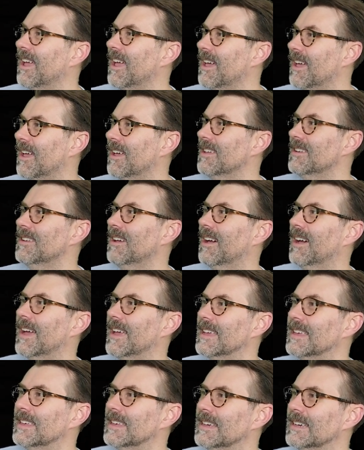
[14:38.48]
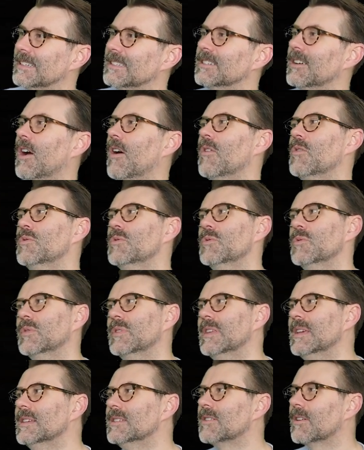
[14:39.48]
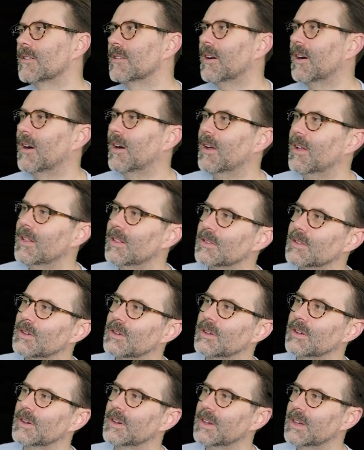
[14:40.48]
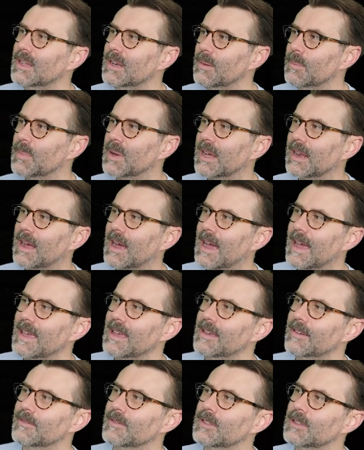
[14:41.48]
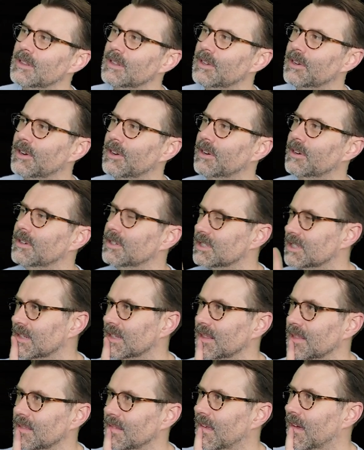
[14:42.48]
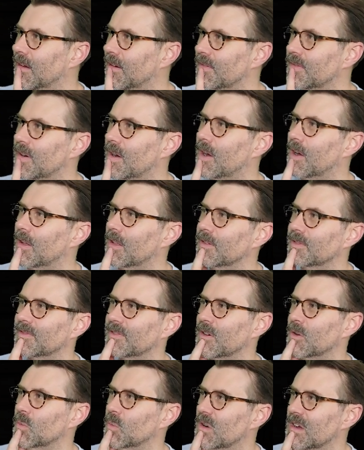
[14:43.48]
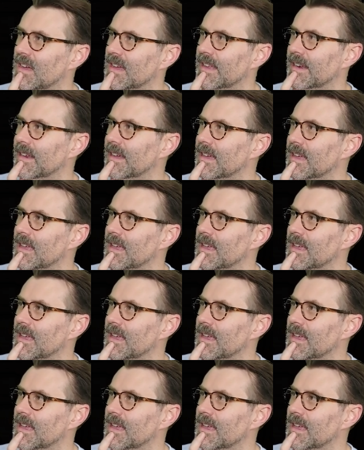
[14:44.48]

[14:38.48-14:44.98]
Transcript: And I get, ooh, these are all good, but I have learned to love All for One.